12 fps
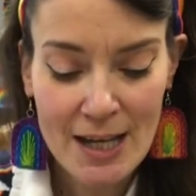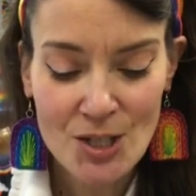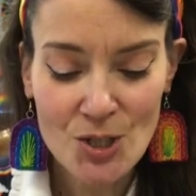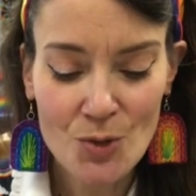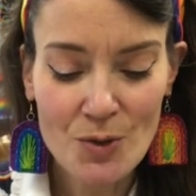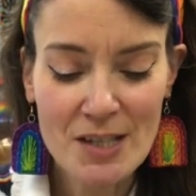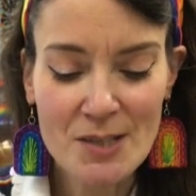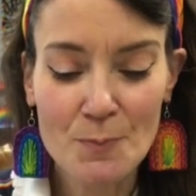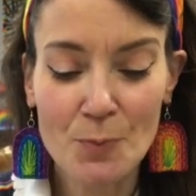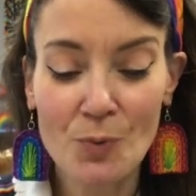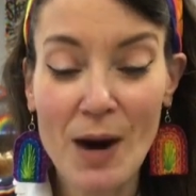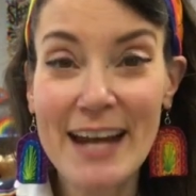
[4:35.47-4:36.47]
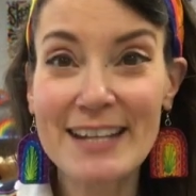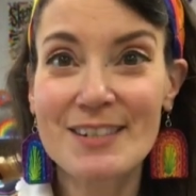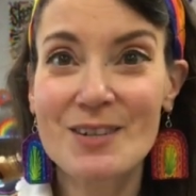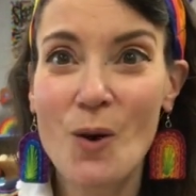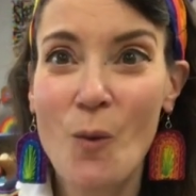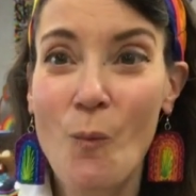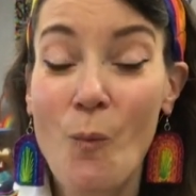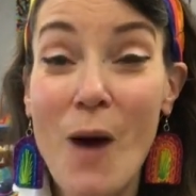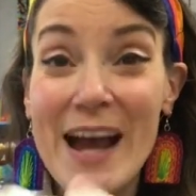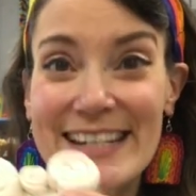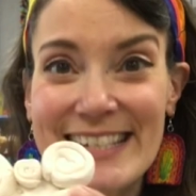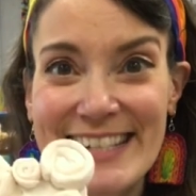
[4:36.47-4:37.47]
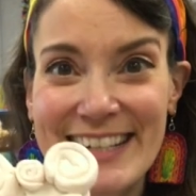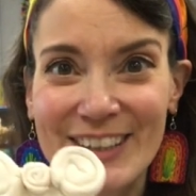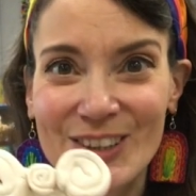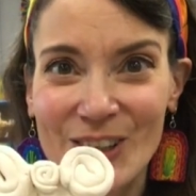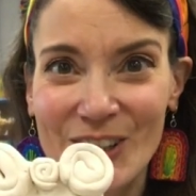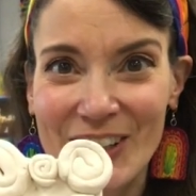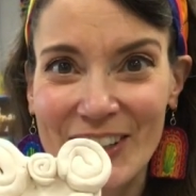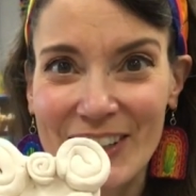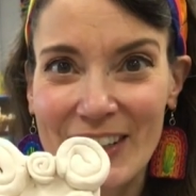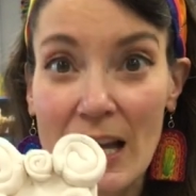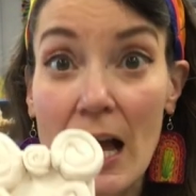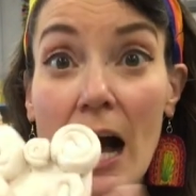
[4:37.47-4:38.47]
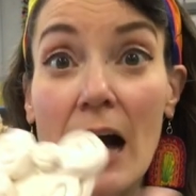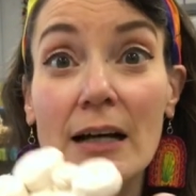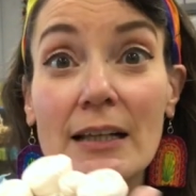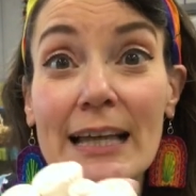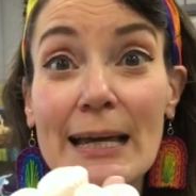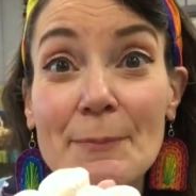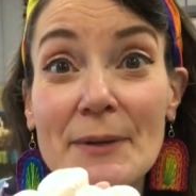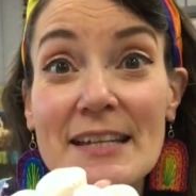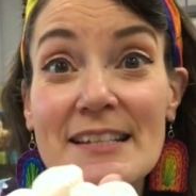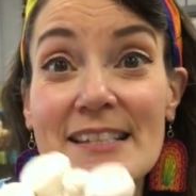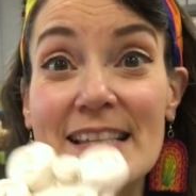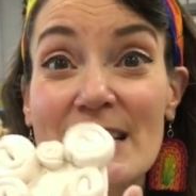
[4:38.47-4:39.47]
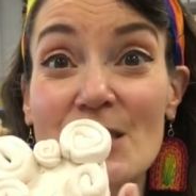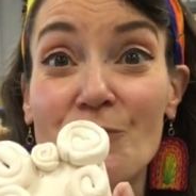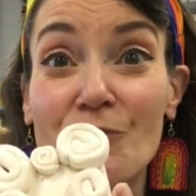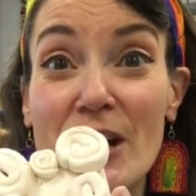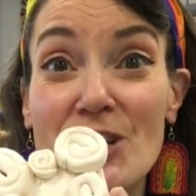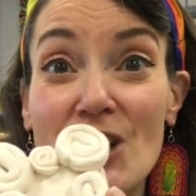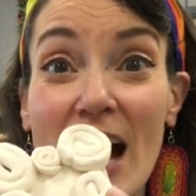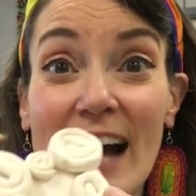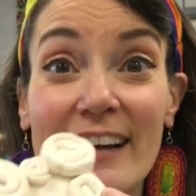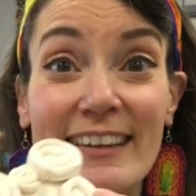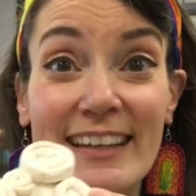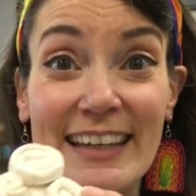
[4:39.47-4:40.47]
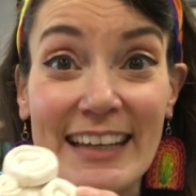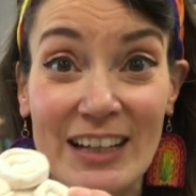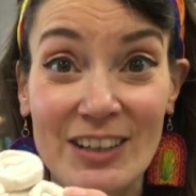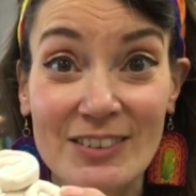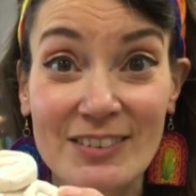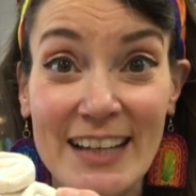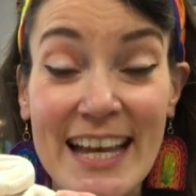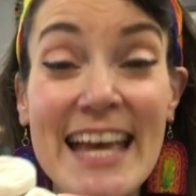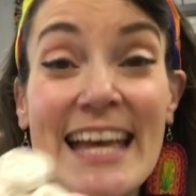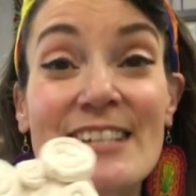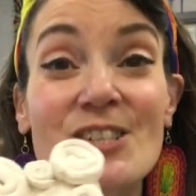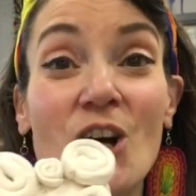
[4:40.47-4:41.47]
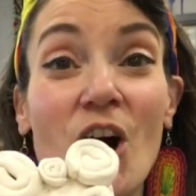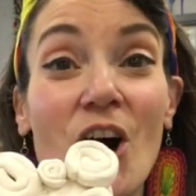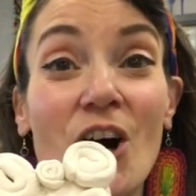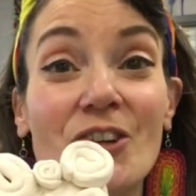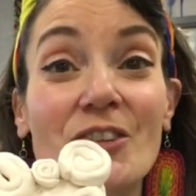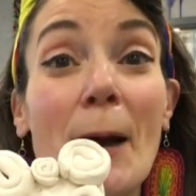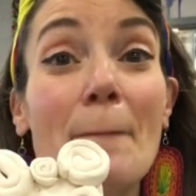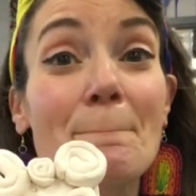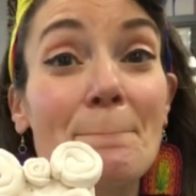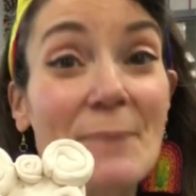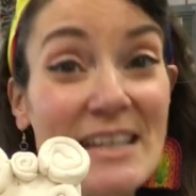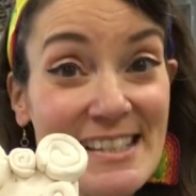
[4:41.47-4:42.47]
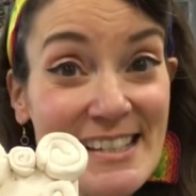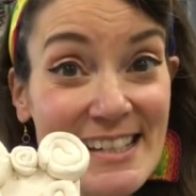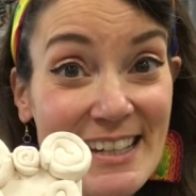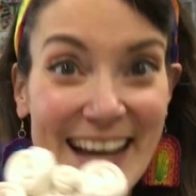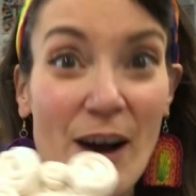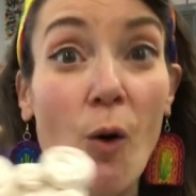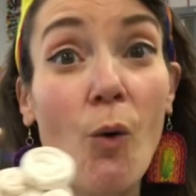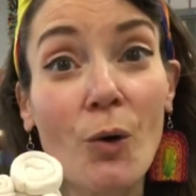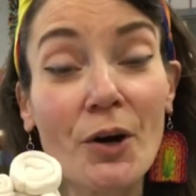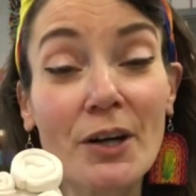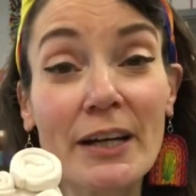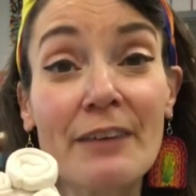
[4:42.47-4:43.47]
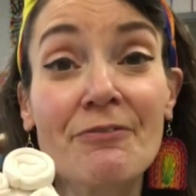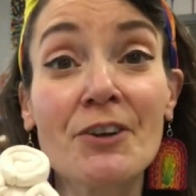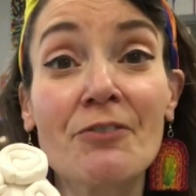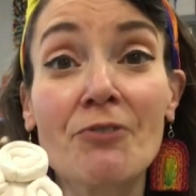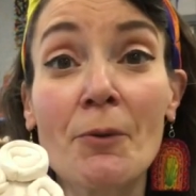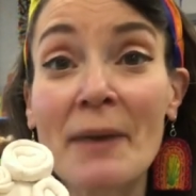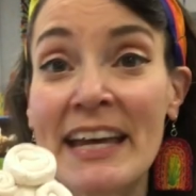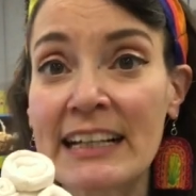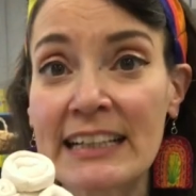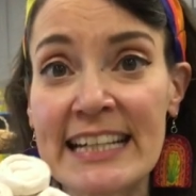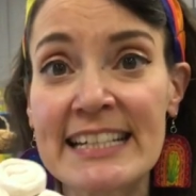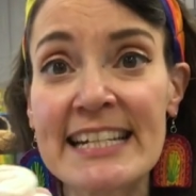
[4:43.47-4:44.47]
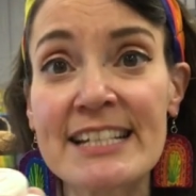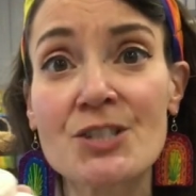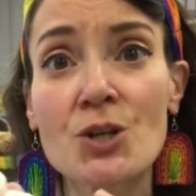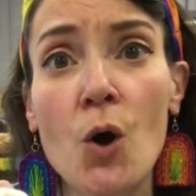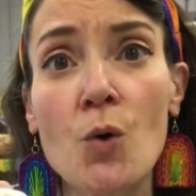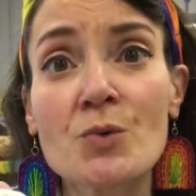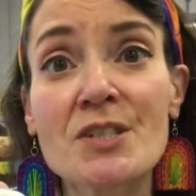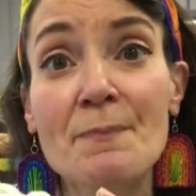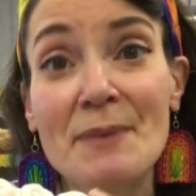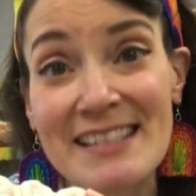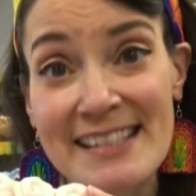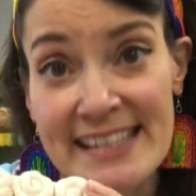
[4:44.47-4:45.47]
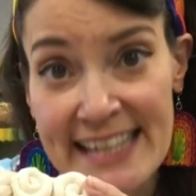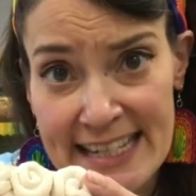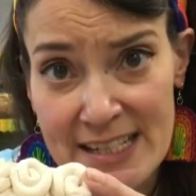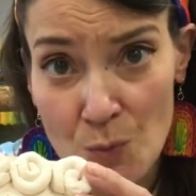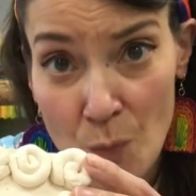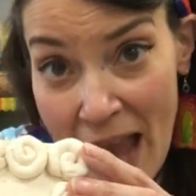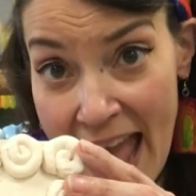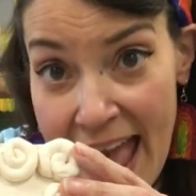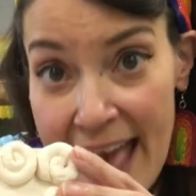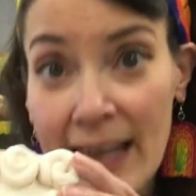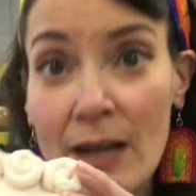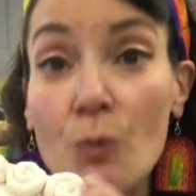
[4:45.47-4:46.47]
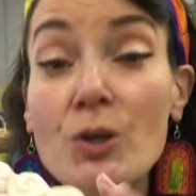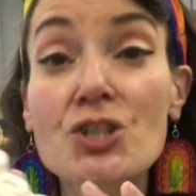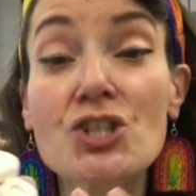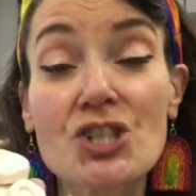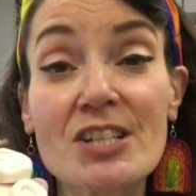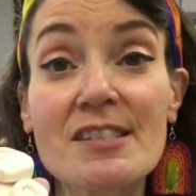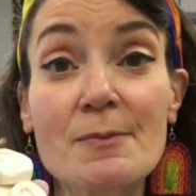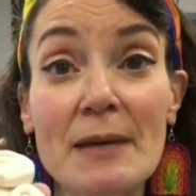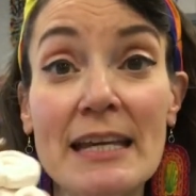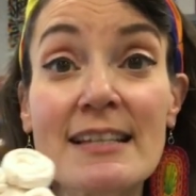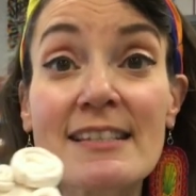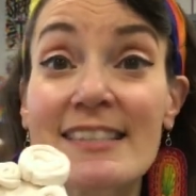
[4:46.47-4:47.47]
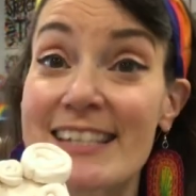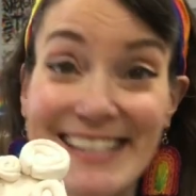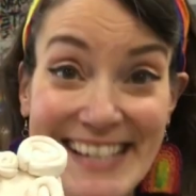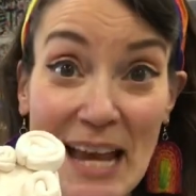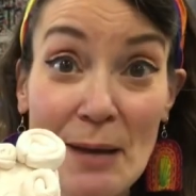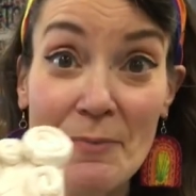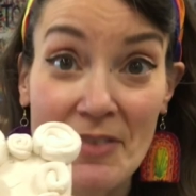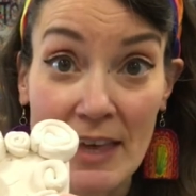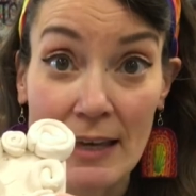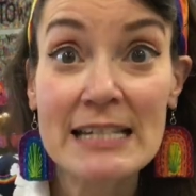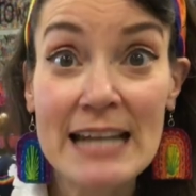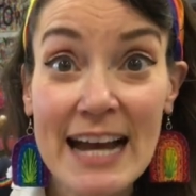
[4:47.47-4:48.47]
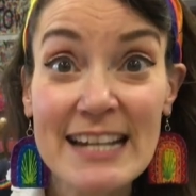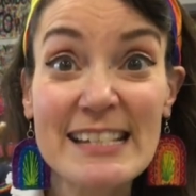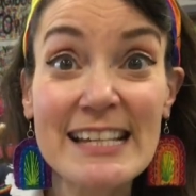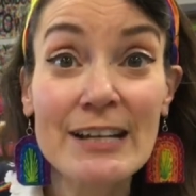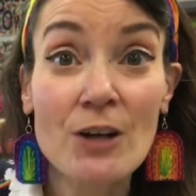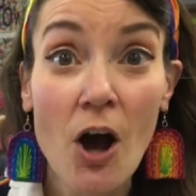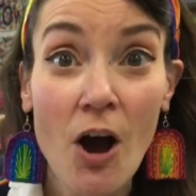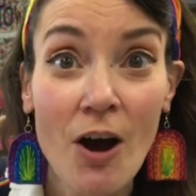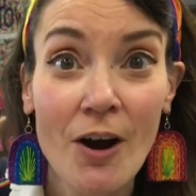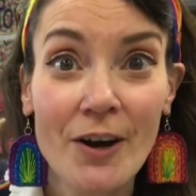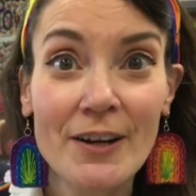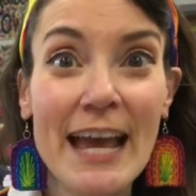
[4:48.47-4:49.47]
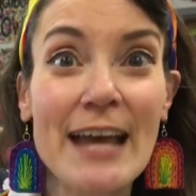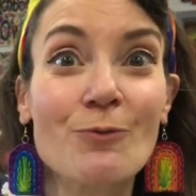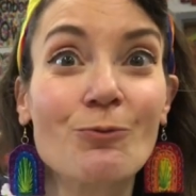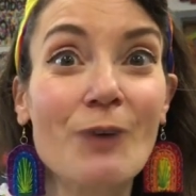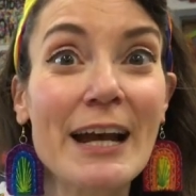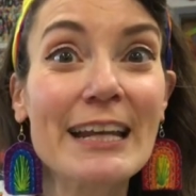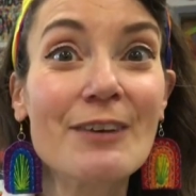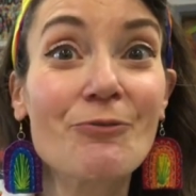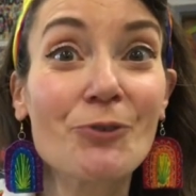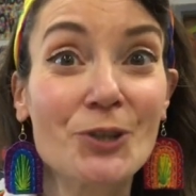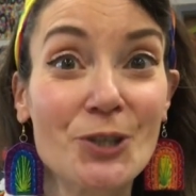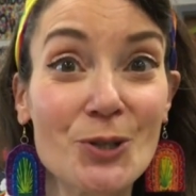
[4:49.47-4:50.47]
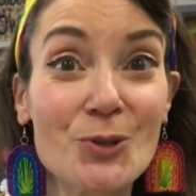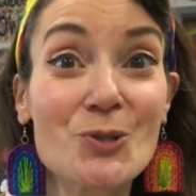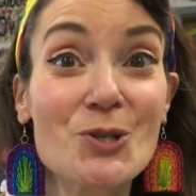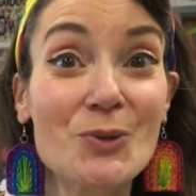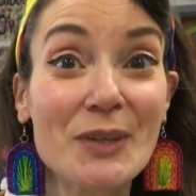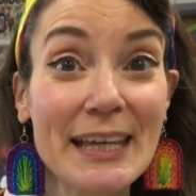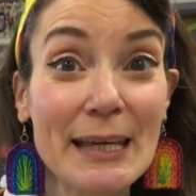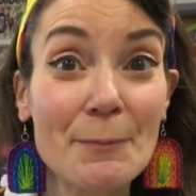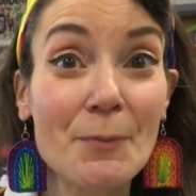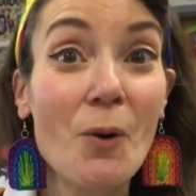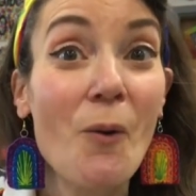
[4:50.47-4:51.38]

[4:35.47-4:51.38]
to this bright white look. A clay piece that's fresh out of the kiln is called bisque. Or if you're from England, it's called biscuit ware, which just means the same thing nice and hard and ready for you to keep